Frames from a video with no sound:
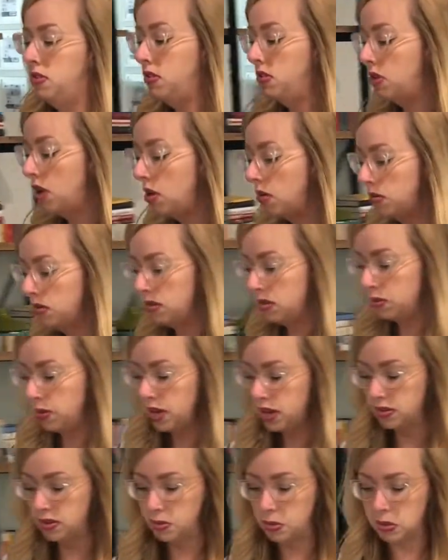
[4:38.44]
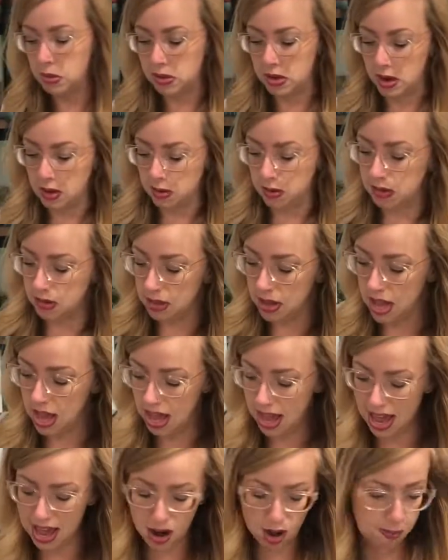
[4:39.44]
totes, reusable totes,
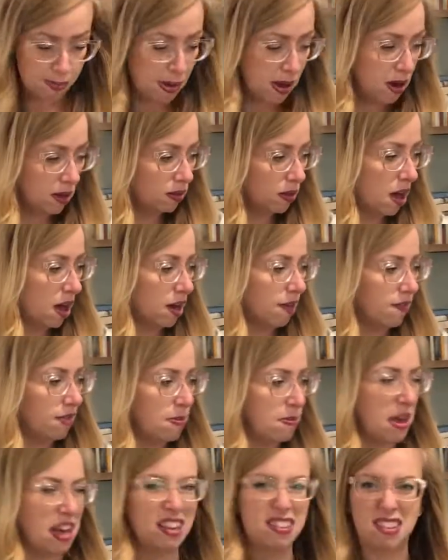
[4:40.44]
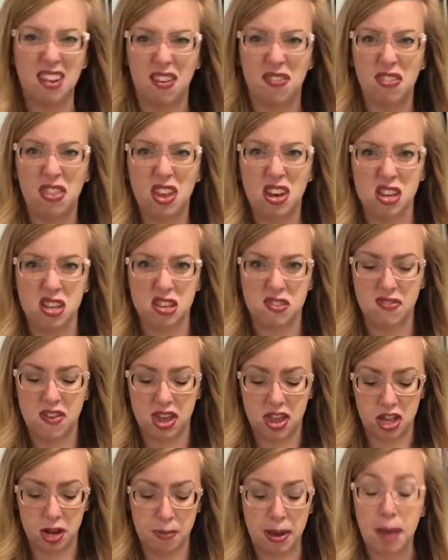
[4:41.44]
and I'll put a lot of the big stuff that doesn't
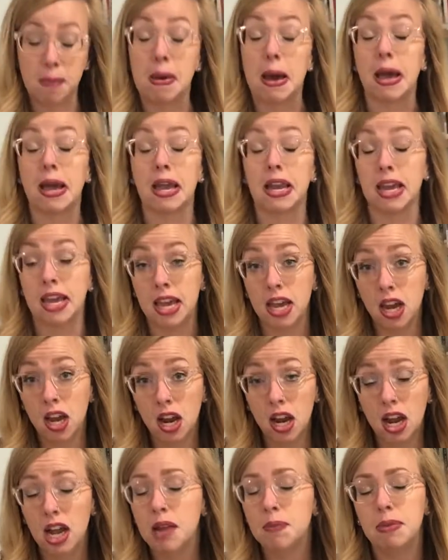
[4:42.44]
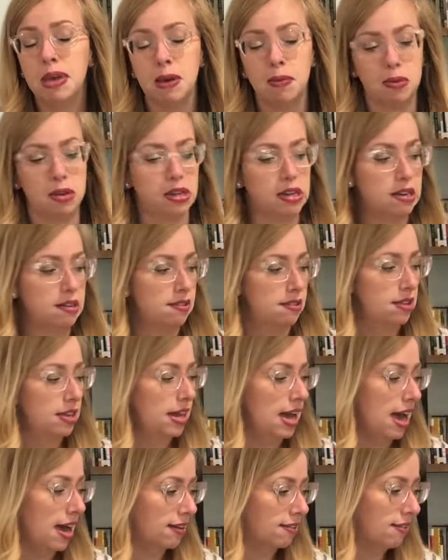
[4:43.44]
fit in their backpack in here and be able to
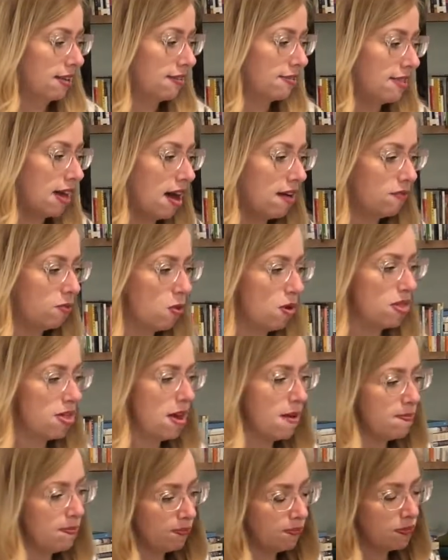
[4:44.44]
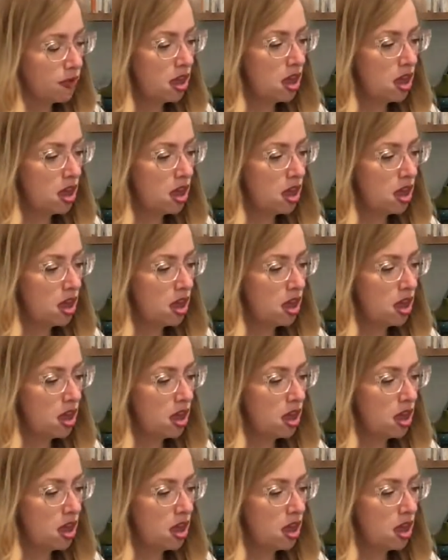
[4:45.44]
easily access that for them.